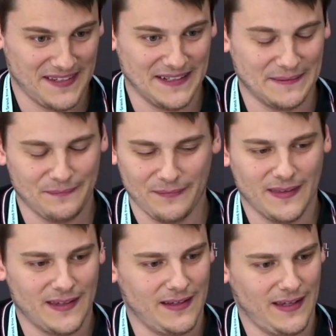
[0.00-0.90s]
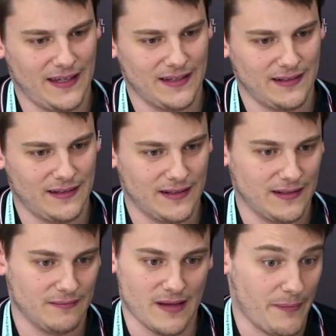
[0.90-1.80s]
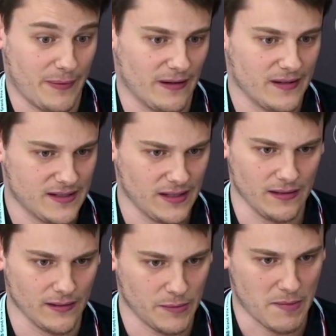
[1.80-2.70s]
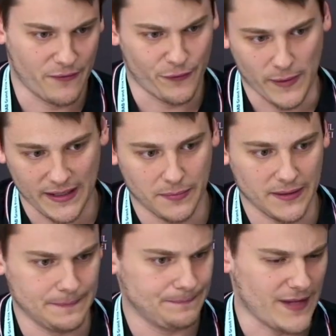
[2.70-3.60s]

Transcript: Yeah, and apparently it's still a little bit better for white, but